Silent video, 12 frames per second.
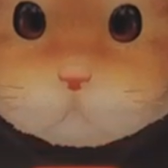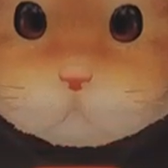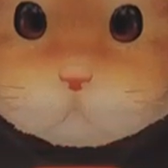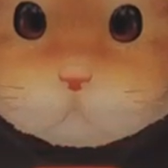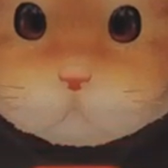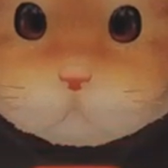
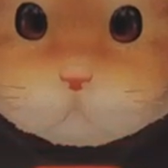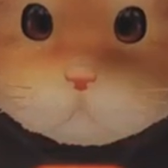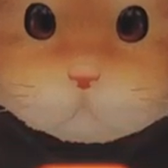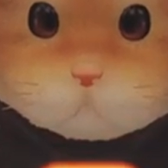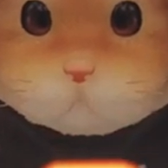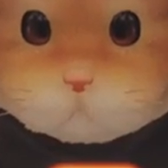
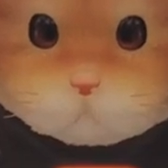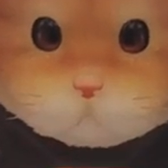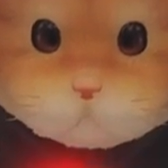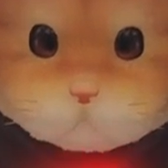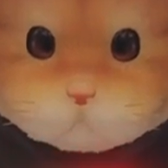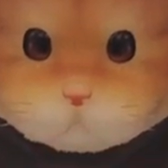
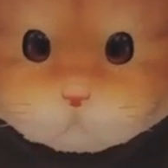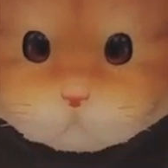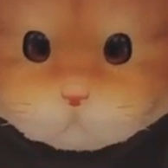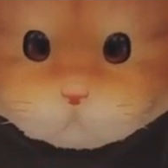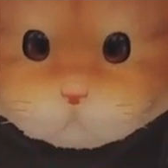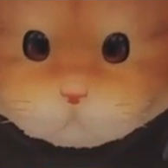
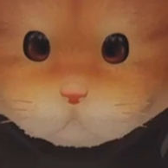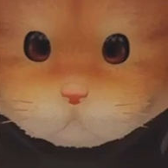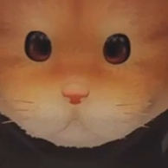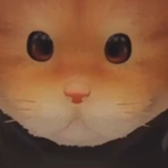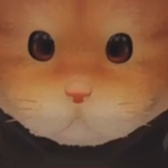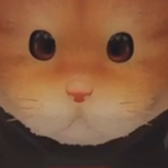
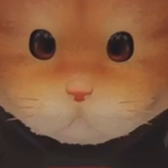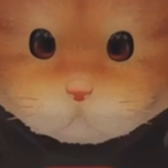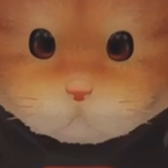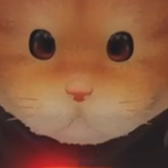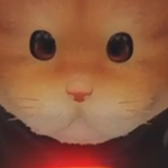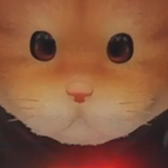
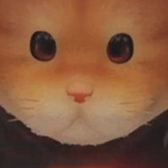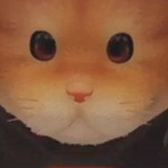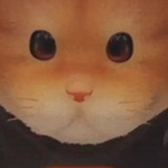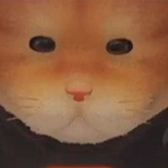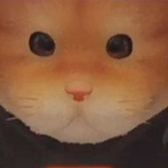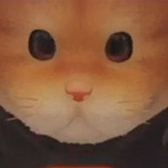
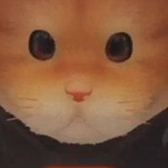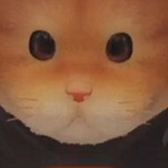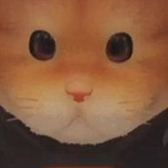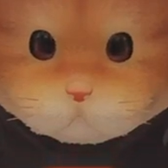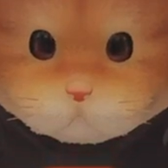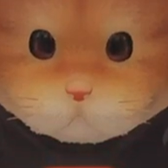
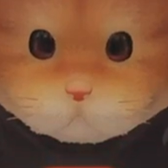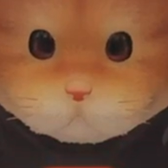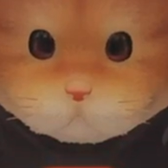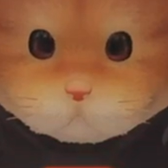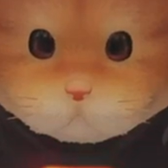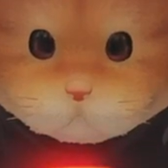
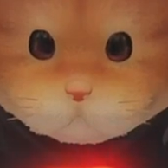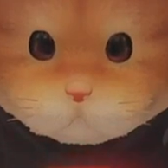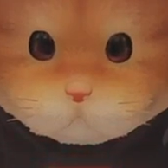Nothing is said.